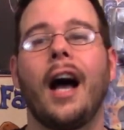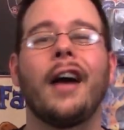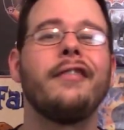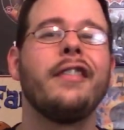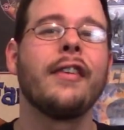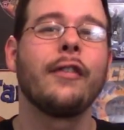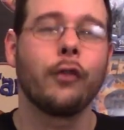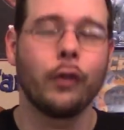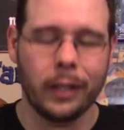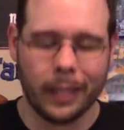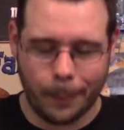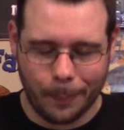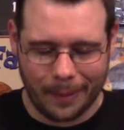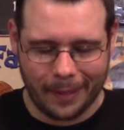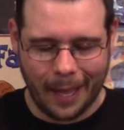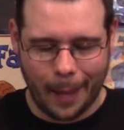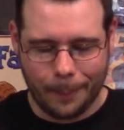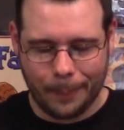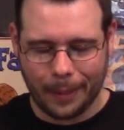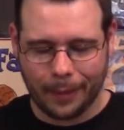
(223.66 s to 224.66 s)
I've never really
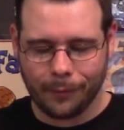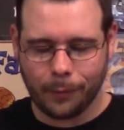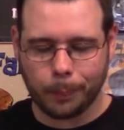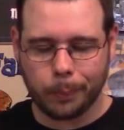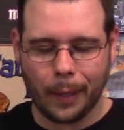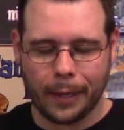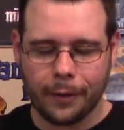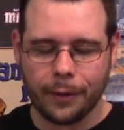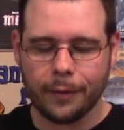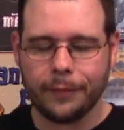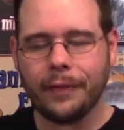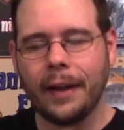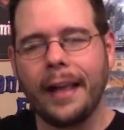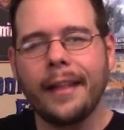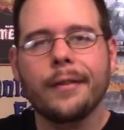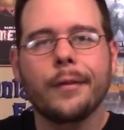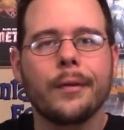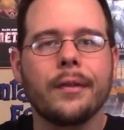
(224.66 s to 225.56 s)
been that big of a Predator fan,